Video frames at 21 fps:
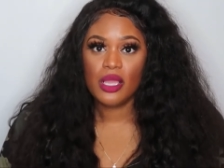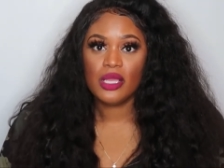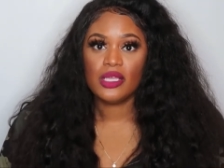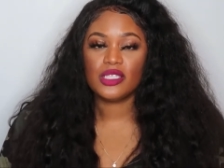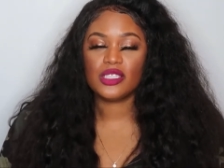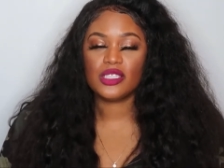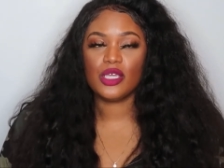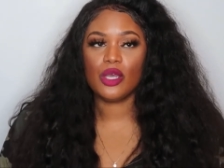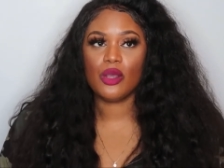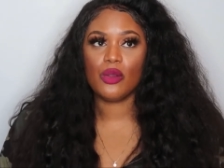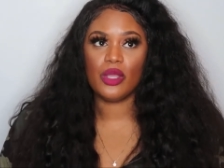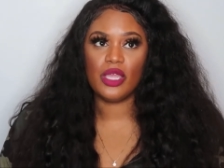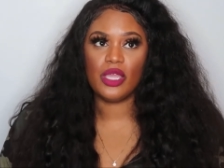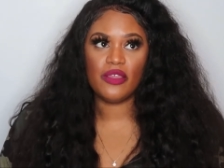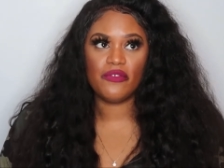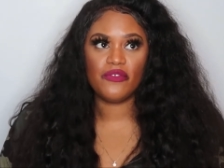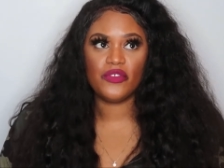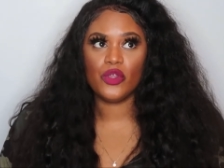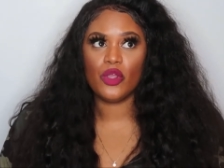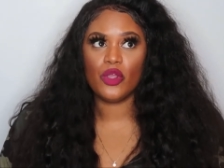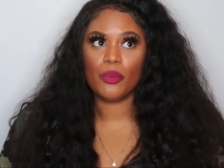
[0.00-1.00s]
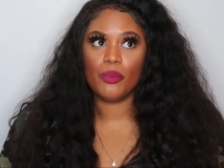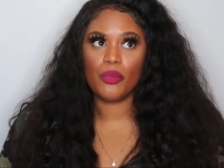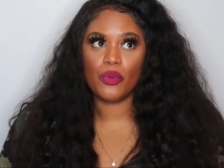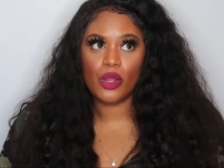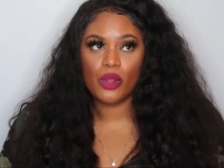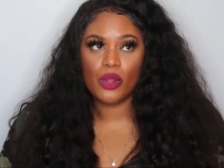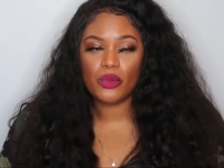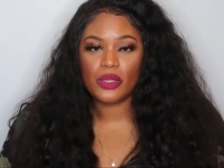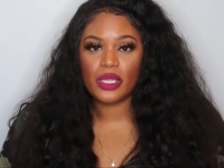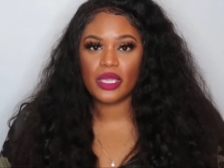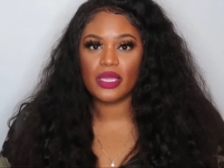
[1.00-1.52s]
So if you're
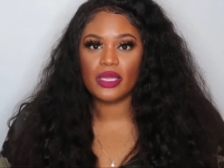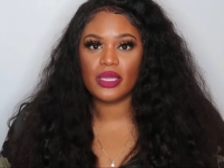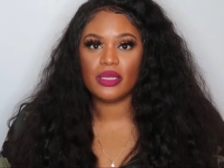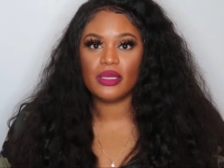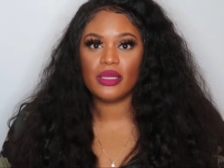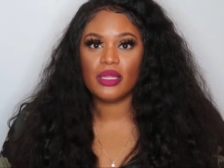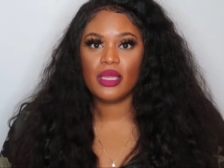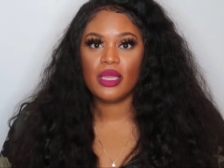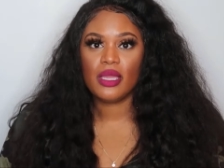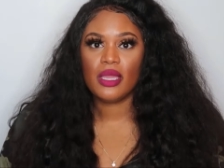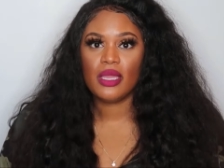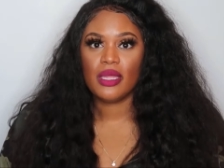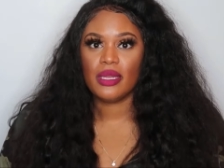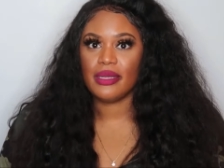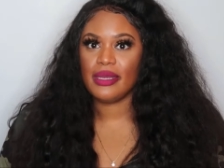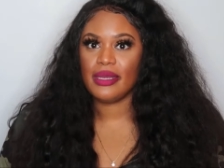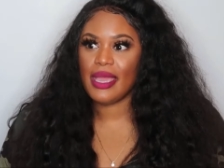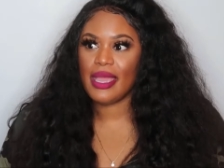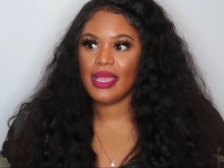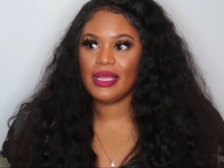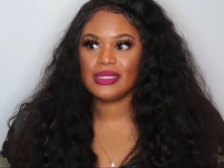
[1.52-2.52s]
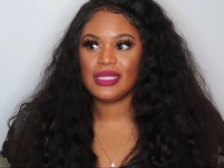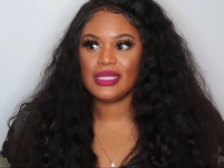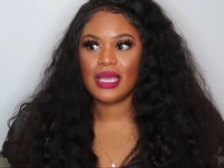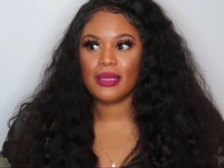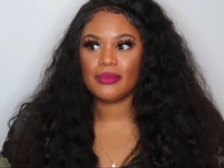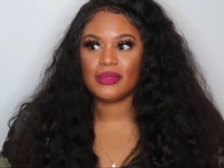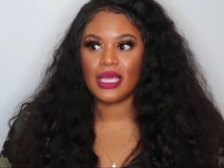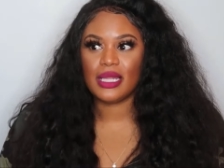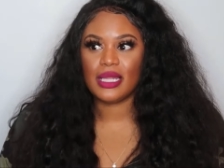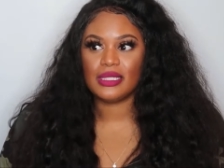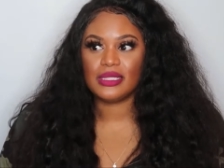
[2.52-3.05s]
broken, 9
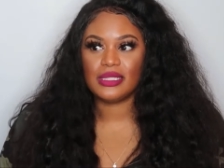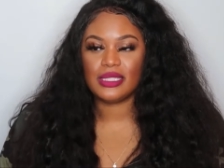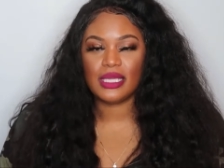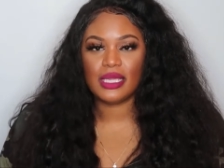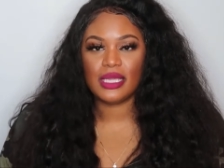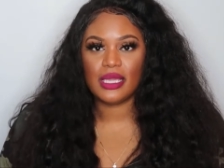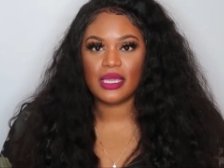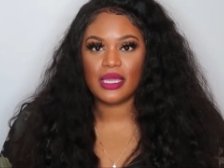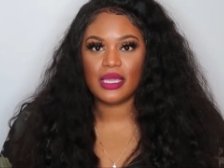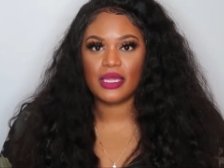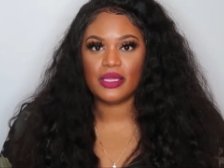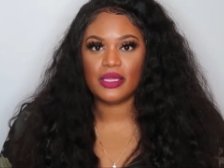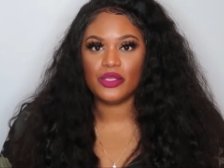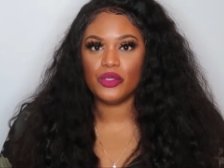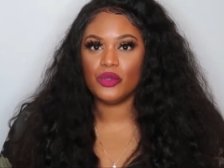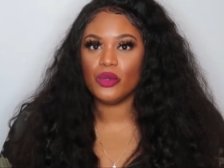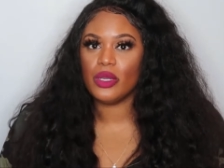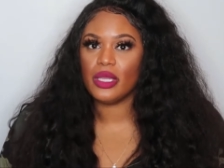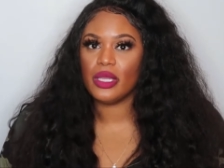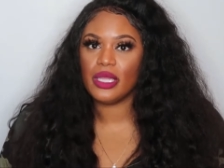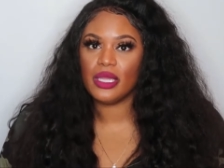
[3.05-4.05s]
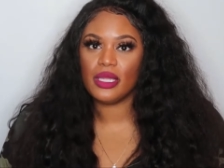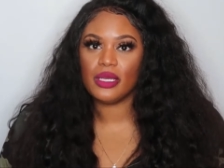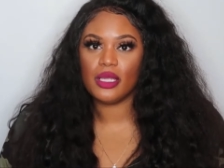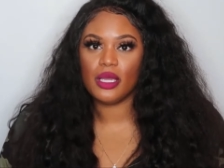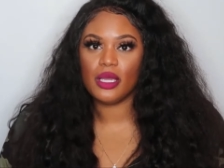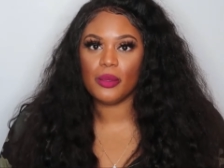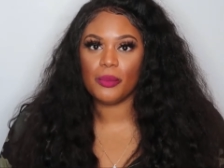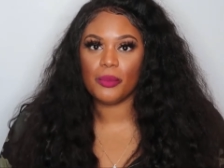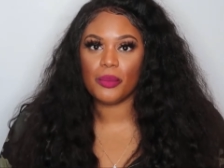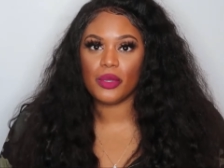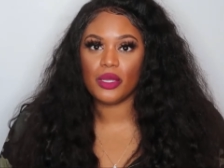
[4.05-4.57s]
times out of 10, you'll end
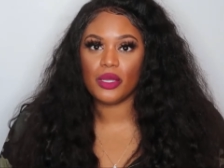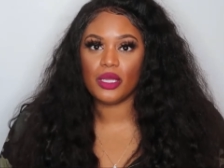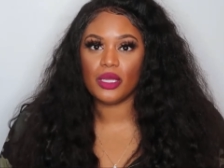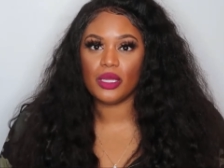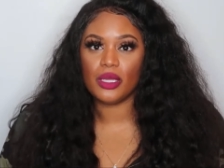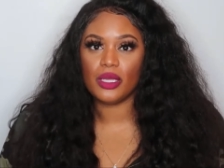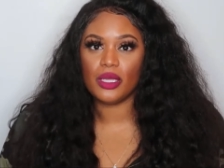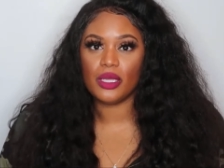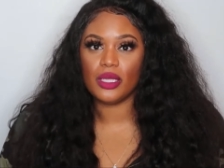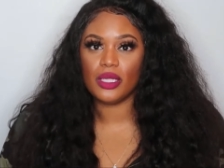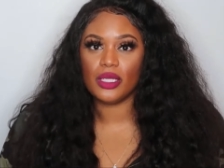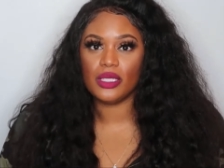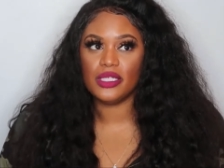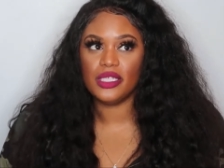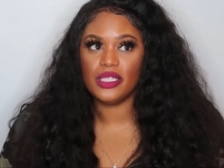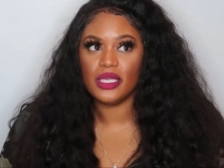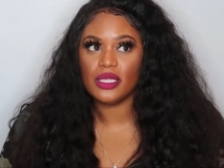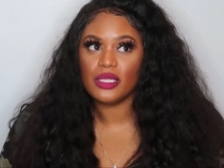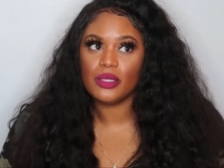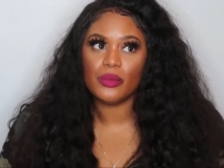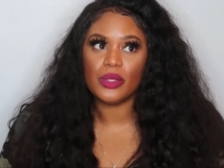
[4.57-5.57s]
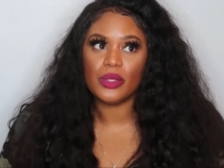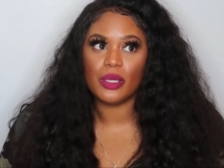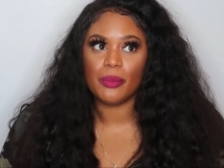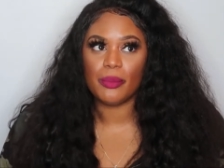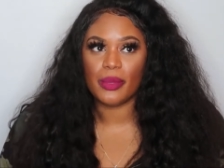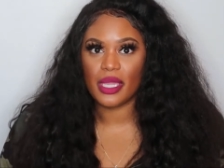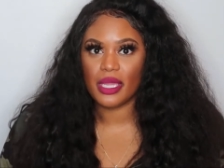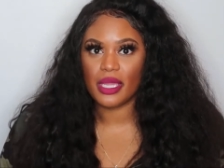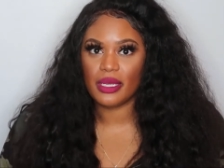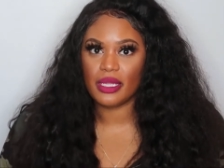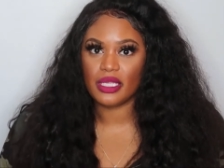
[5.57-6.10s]
up dealing with a
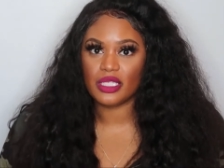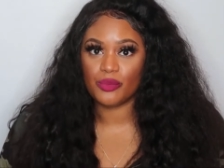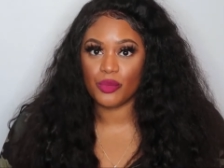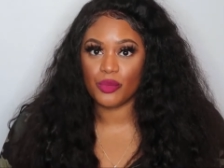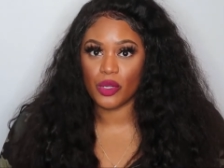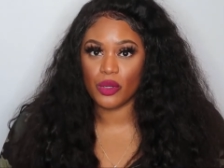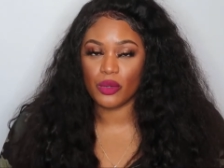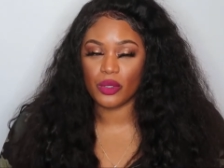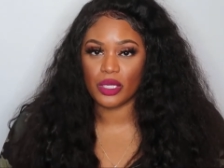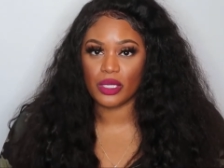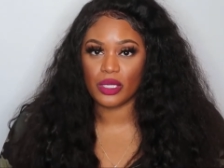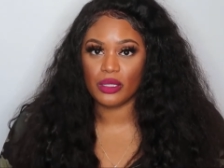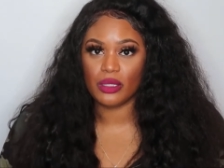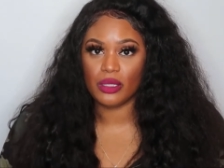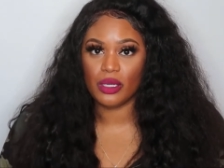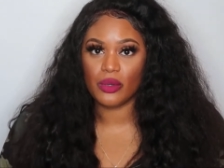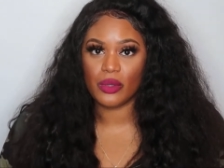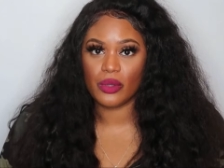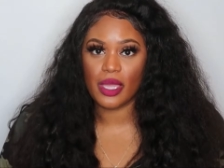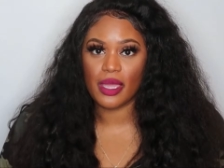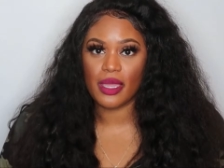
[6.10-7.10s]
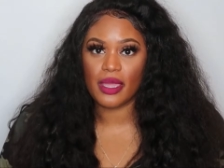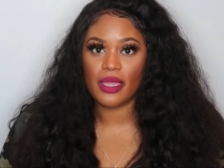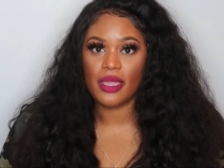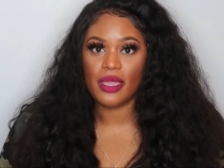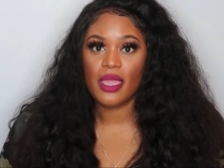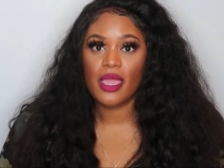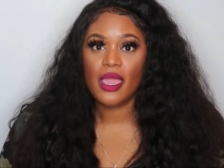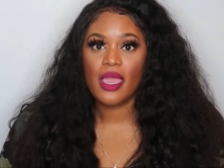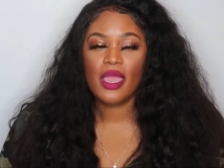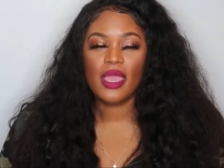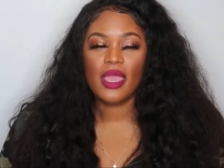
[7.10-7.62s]
man that's broken, okay?
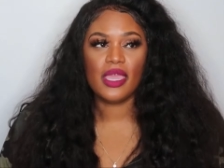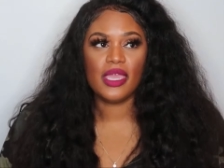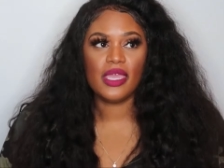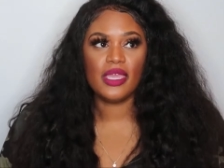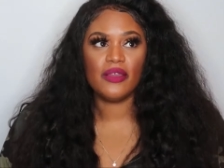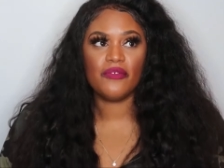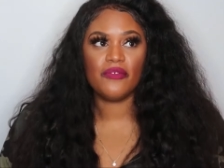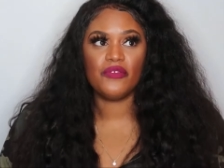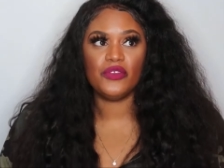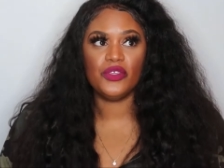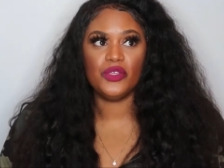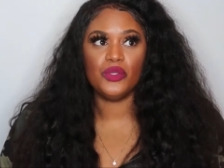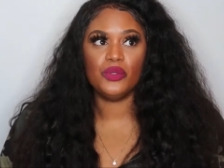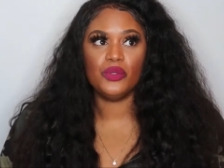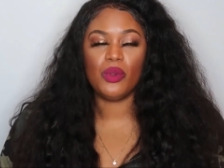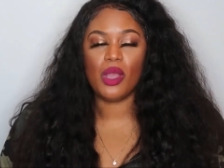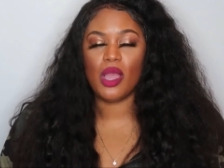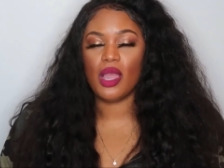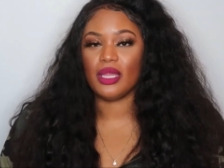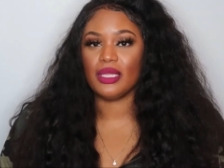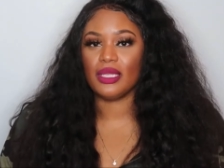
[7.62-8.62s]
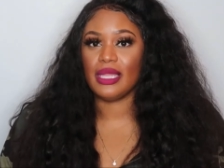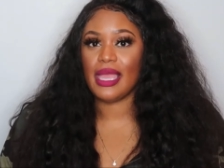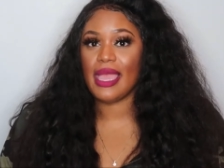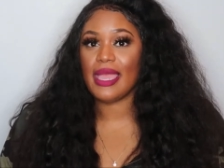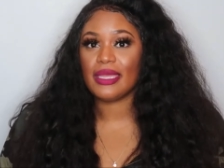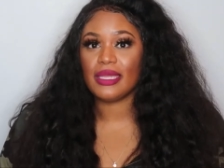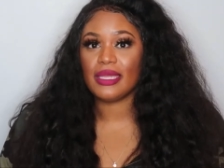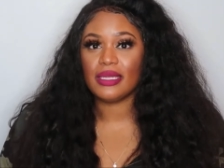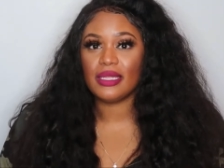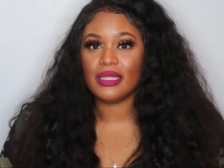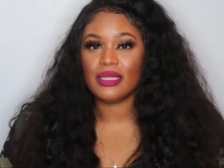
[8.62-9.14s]
If you are
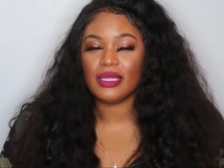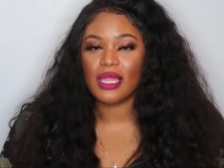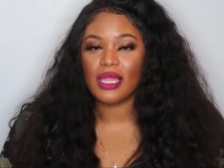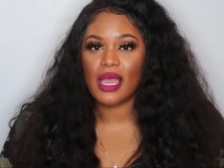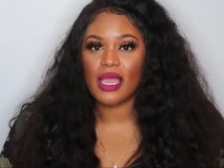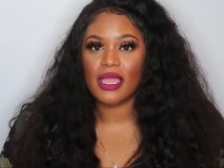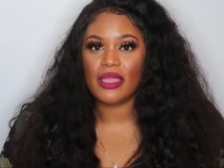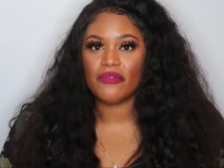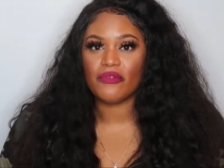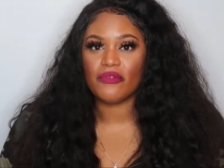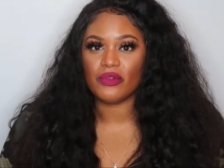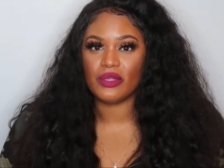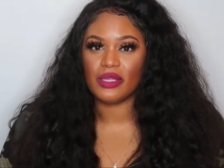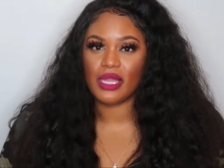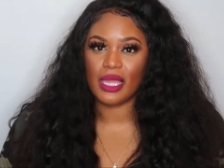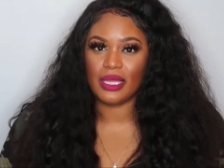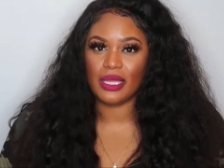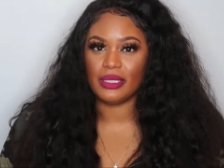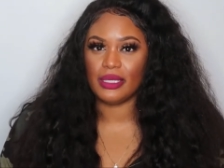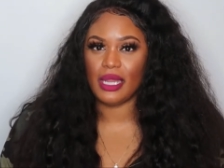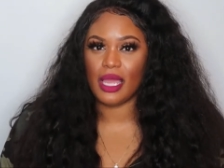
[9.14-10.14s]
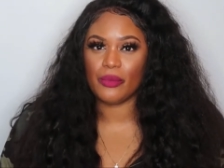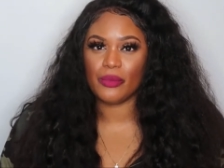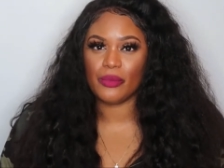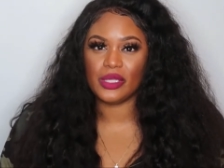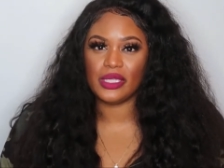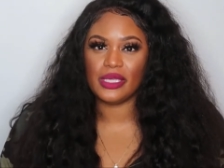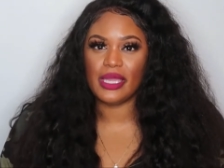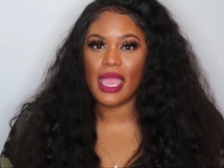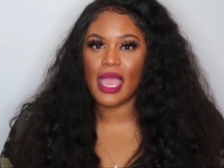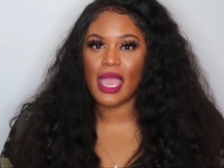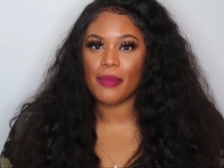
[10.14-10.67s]
lacking in life, like not
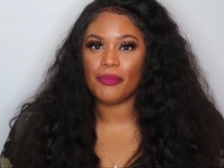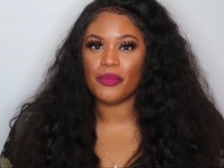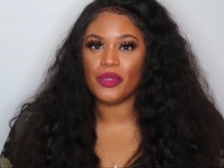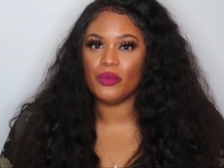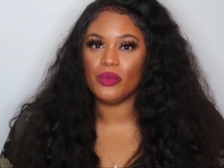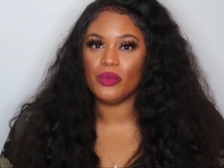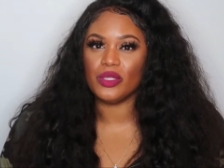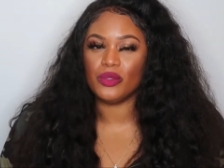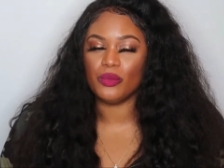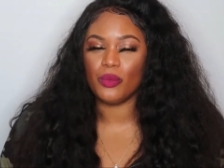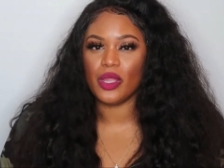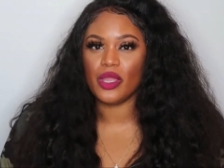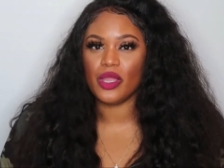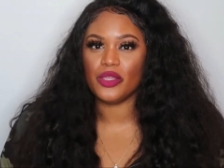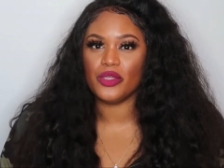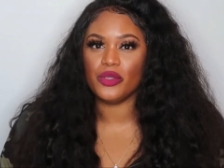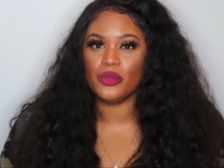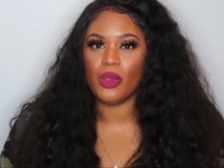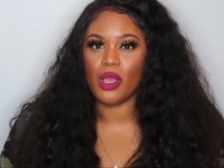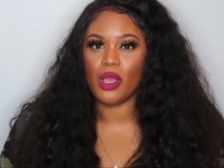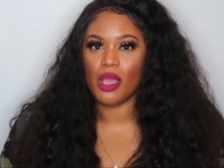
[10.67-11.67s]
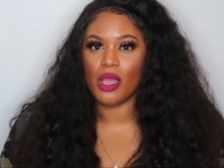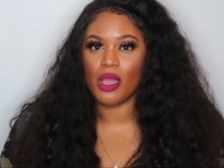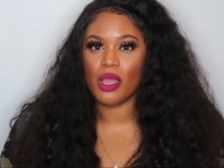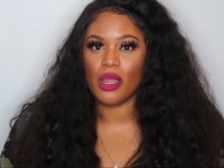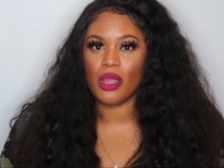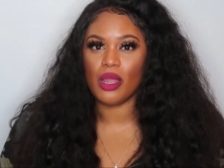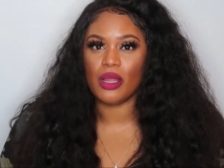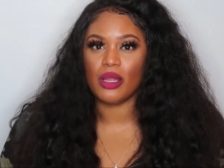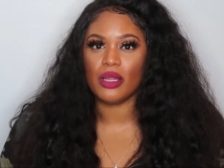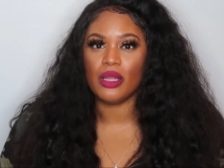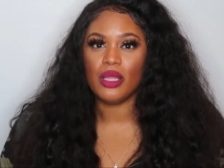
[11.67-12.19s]
really happy with where you
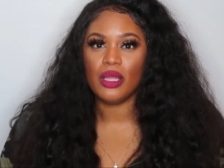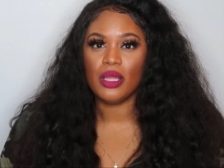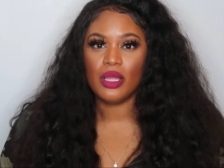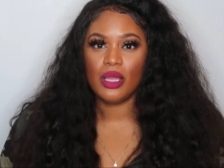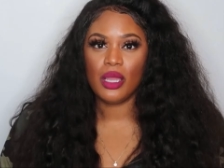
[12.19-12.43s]
are,